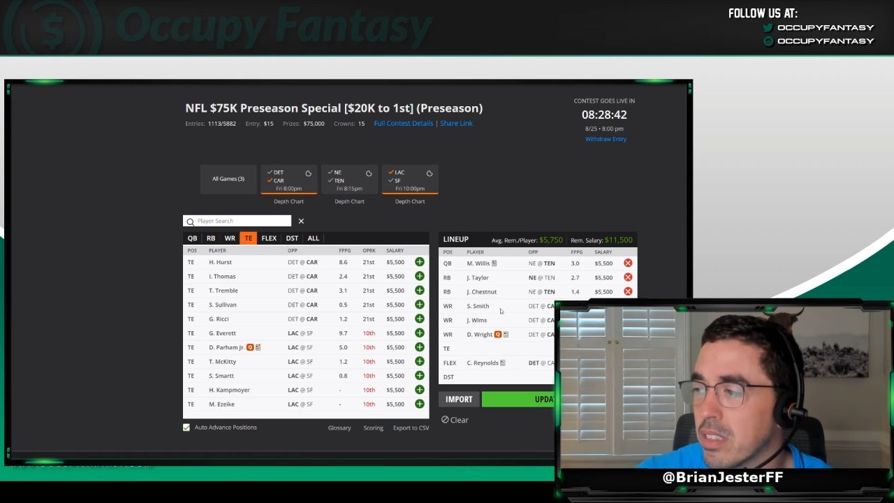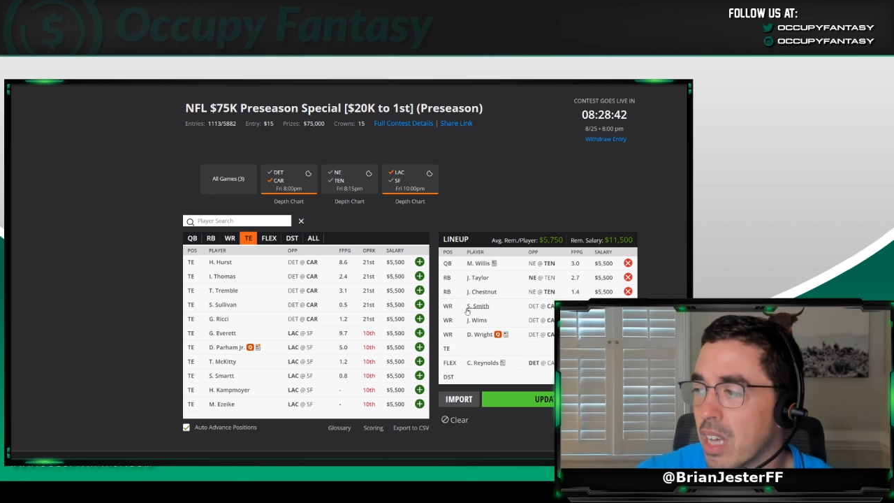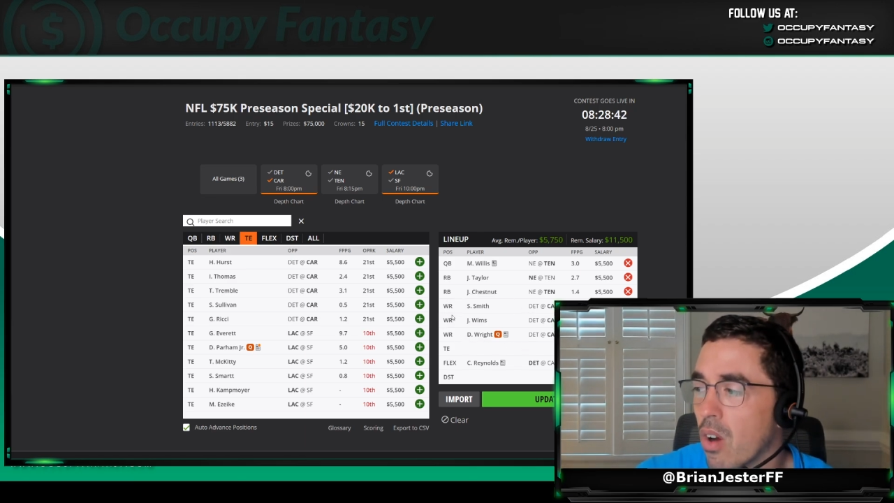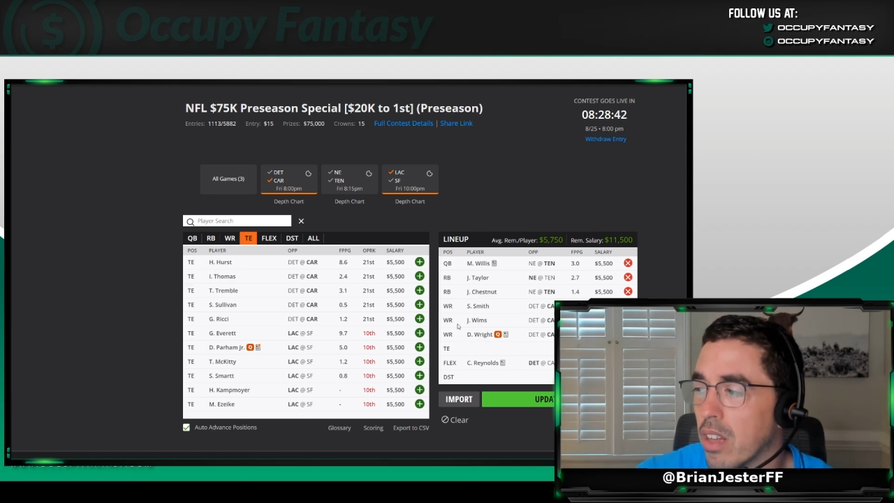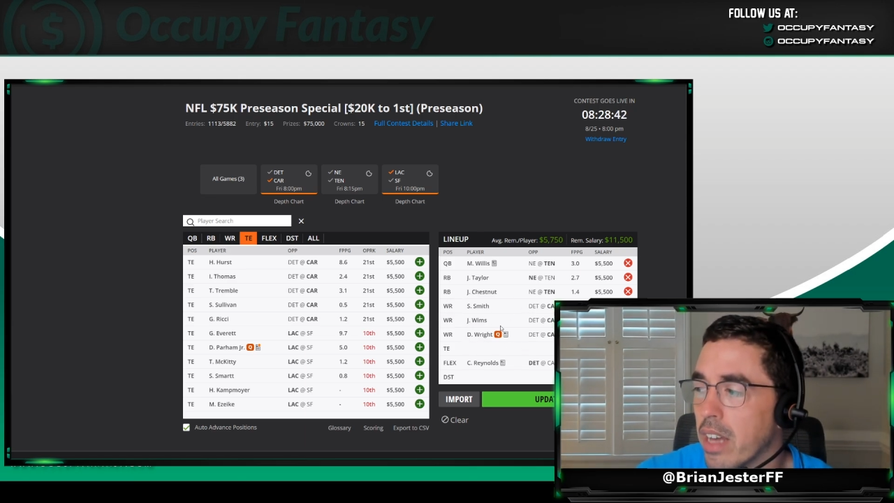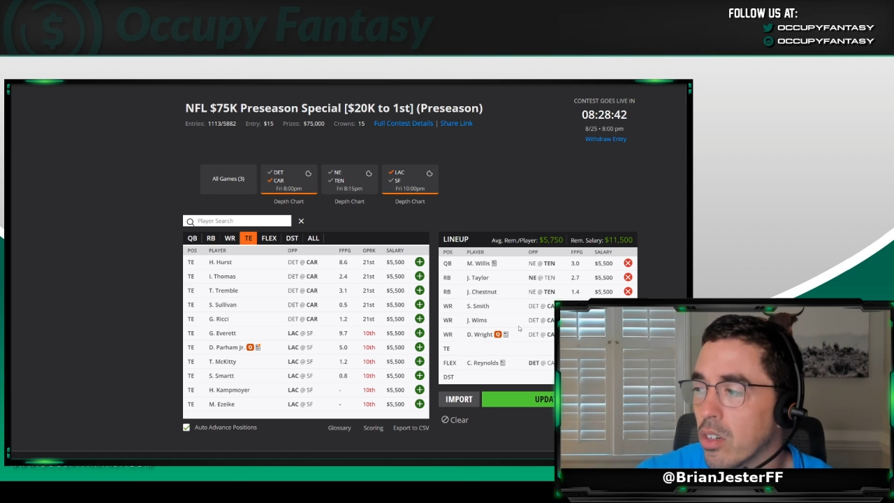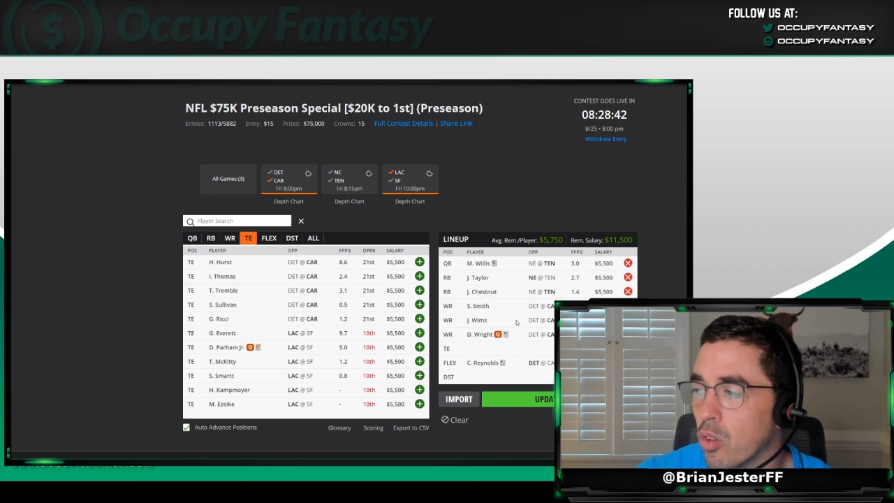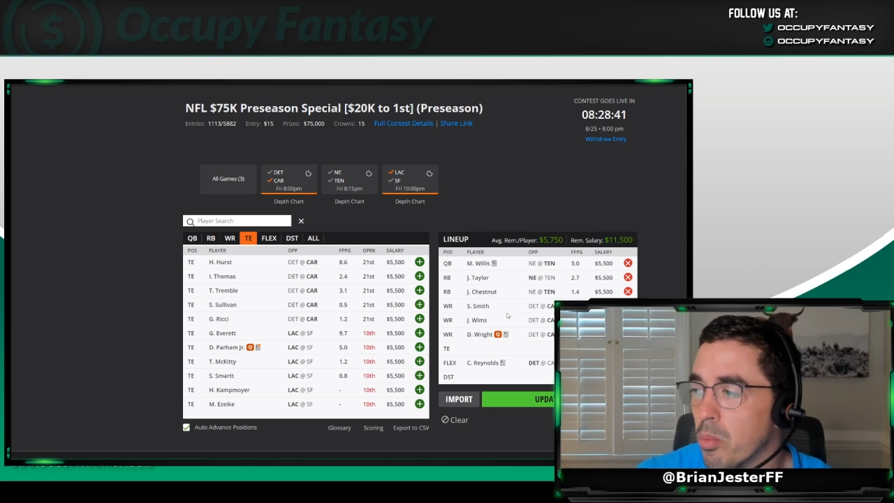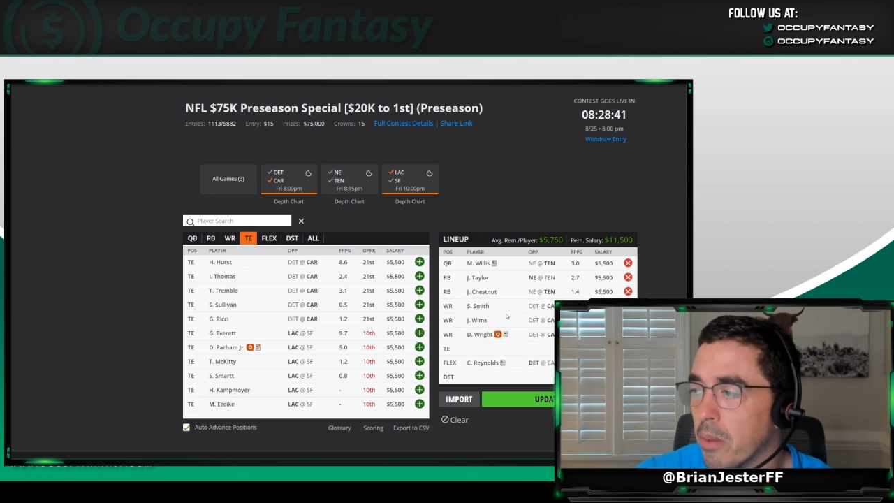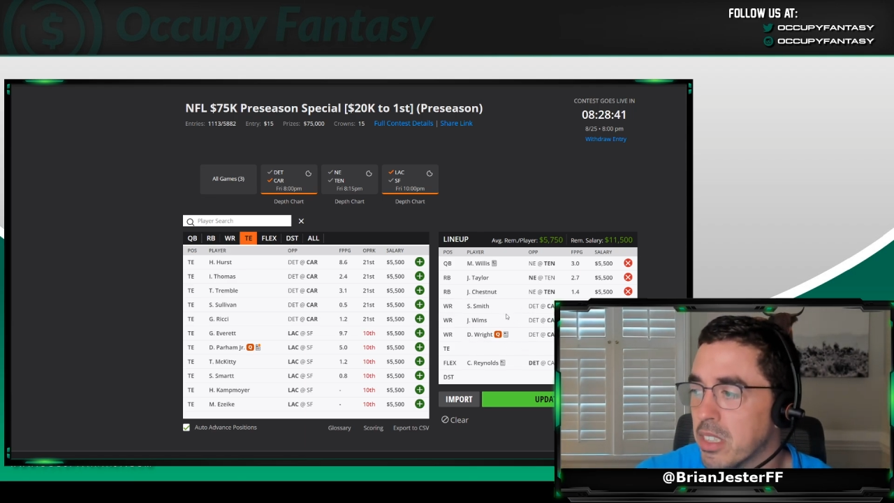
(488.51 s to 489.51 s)
Carolina
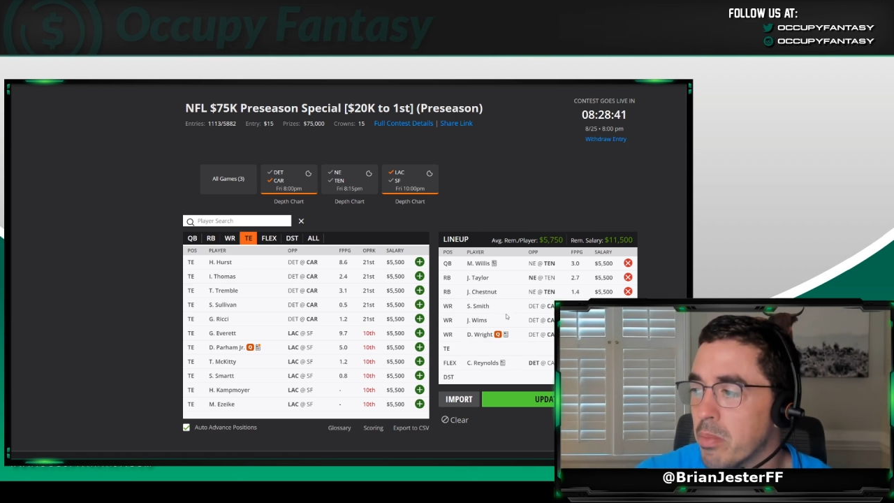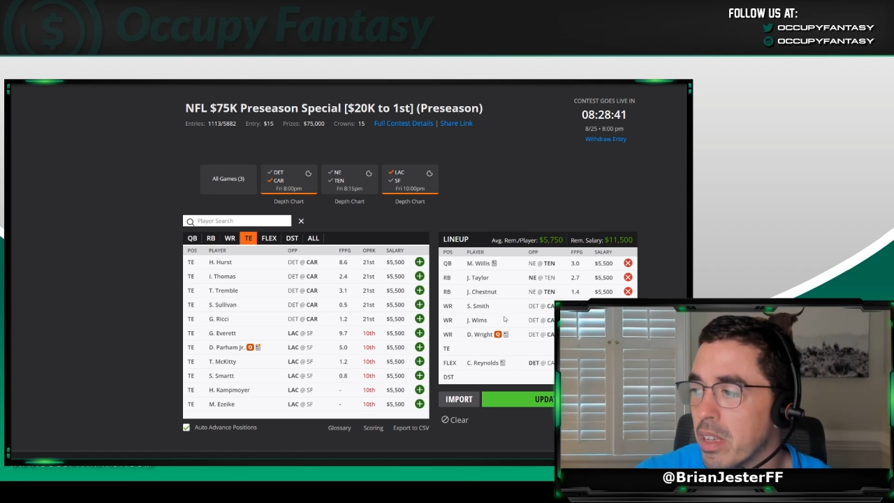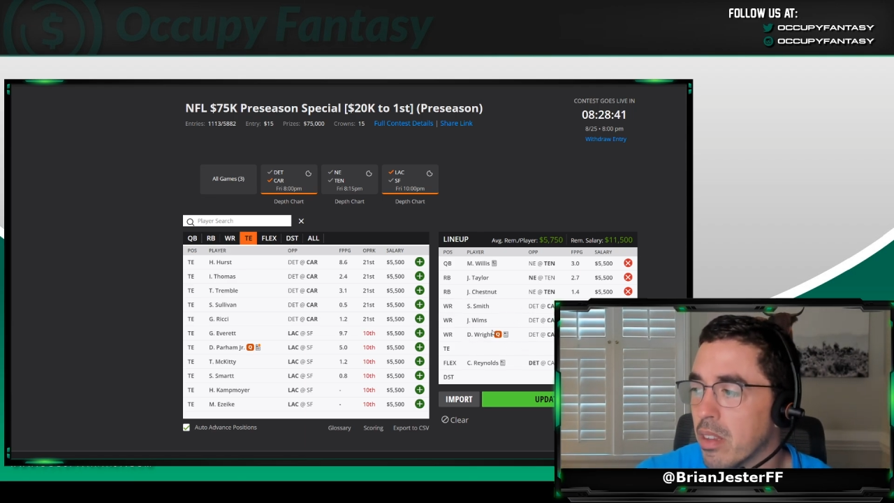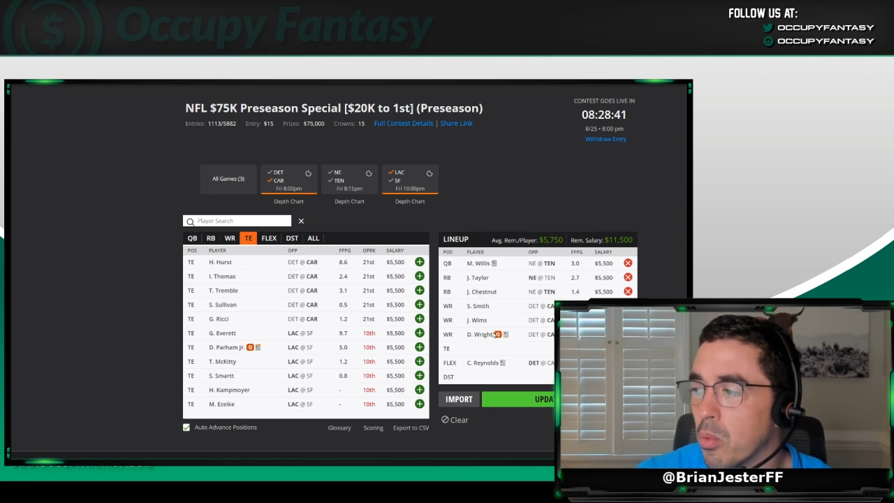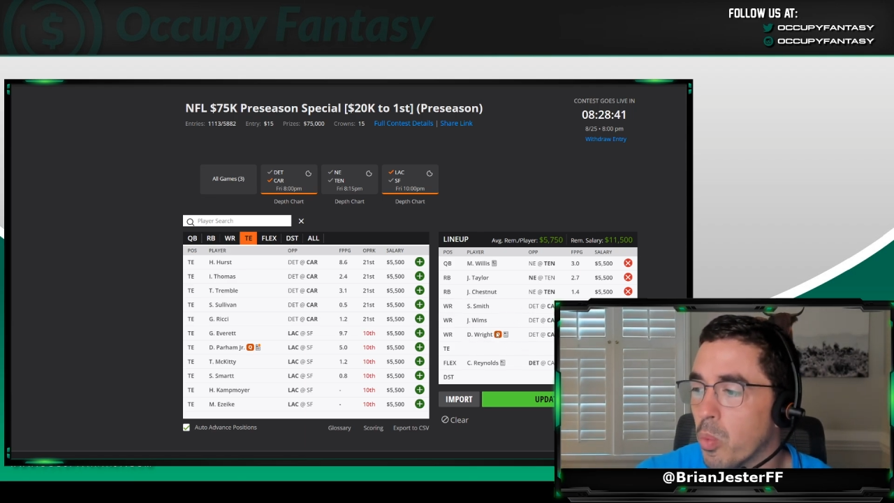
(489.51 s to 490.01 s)
group of Smith,